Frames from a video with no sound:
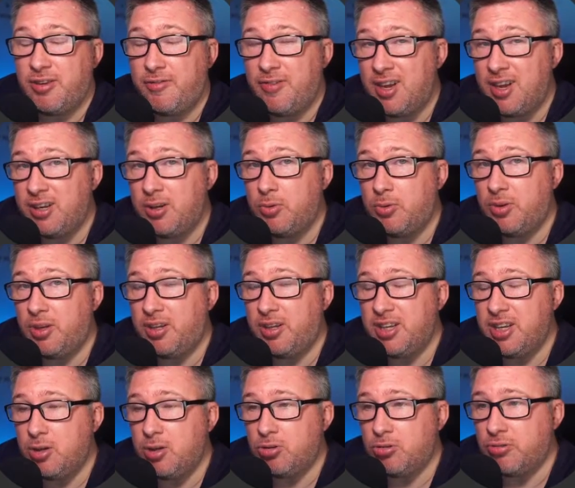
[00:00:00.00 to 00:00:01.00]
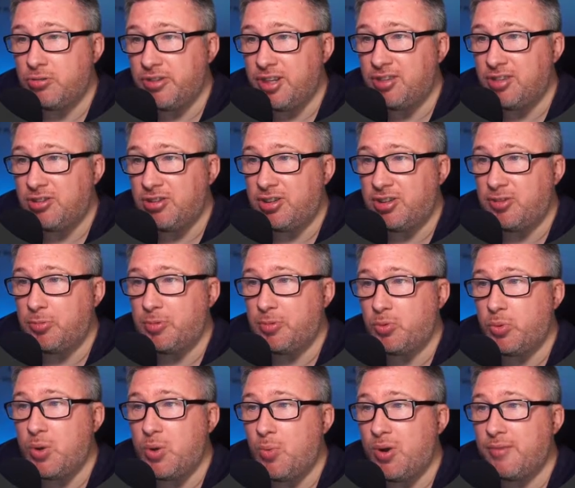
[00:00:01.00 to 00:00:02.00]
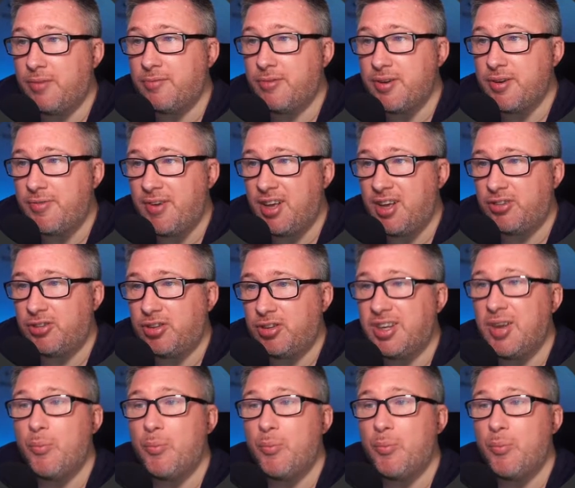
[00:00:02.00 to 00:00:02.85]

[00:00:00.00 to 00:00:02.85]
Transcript: value that the user has entered is between 1 and 3000,